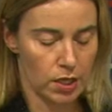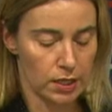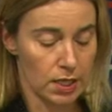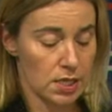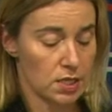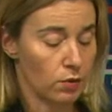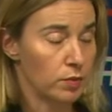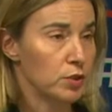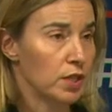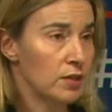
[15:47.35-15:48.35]
This is our
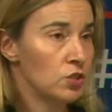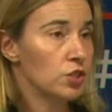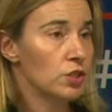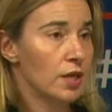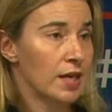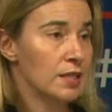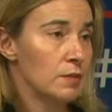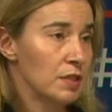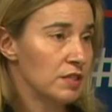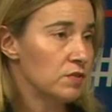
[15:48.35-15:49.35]
potential, and I
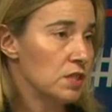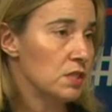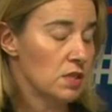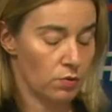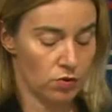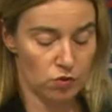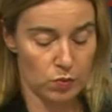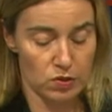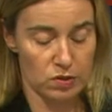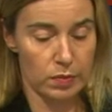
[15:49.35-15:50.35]
believe this is our
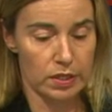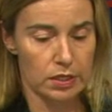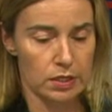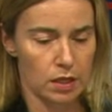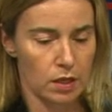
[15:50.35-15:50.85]
responsibility,